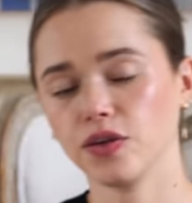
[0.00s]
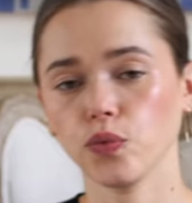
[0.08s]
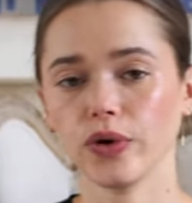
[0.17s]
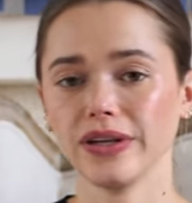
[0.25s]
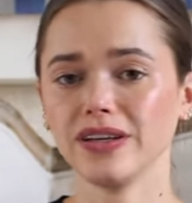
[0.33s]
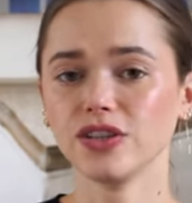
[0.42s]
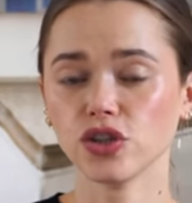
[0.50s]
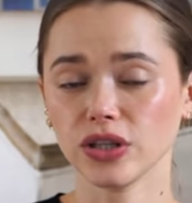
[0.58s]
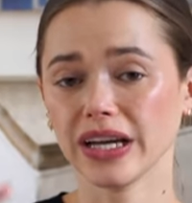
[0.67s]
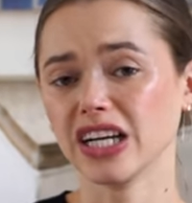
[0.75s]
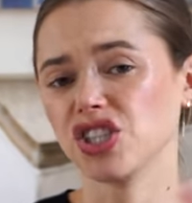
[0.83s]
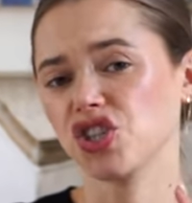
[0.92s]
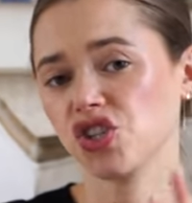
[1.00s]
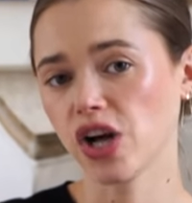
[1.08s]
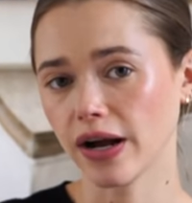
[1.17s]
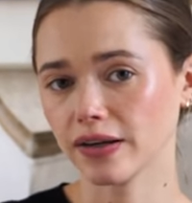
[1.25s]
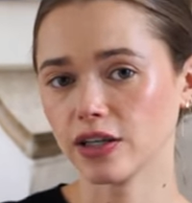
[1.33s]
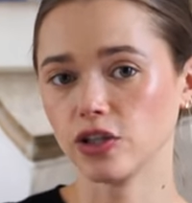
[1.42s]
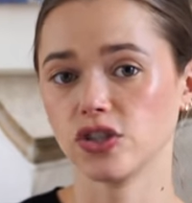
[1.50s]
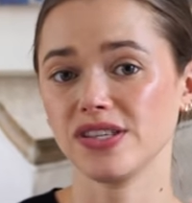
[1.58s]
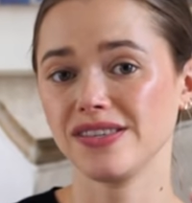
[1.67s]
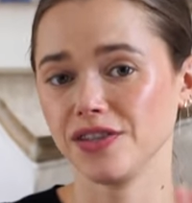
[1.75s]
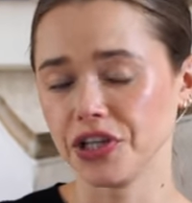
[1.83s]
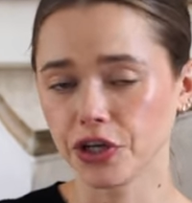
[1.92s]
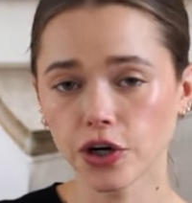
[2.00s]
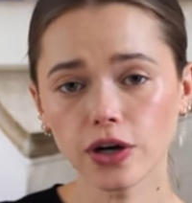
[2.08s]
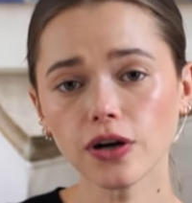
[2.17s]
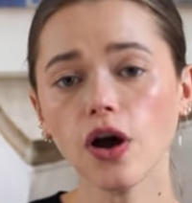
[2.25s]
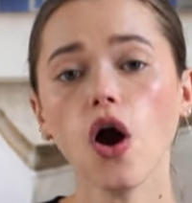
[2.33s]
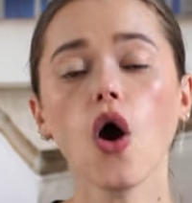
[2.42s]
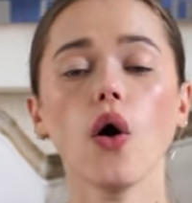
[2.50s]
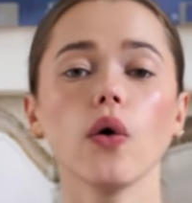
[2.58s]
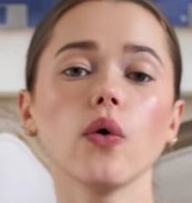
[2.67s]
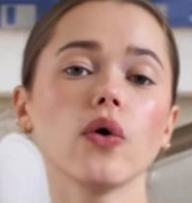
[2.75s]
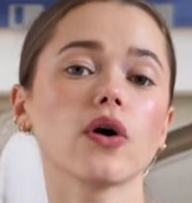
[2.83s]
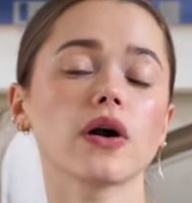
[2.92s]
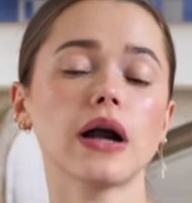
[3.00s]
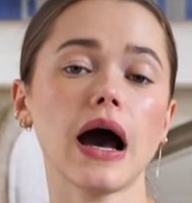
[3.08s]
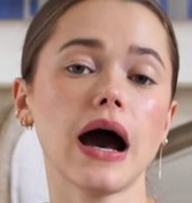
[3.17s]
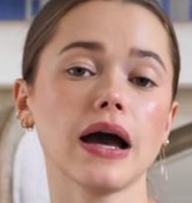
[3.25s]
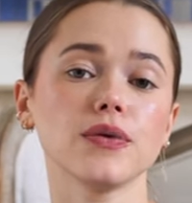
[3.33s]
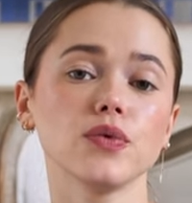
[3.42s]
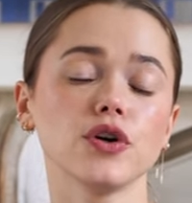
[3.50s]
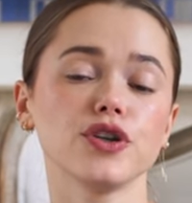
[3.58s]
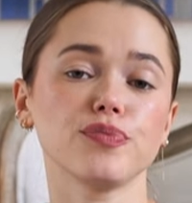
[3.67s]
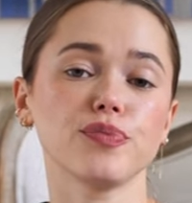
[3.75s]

it with either like a chunkier sneaker, or I would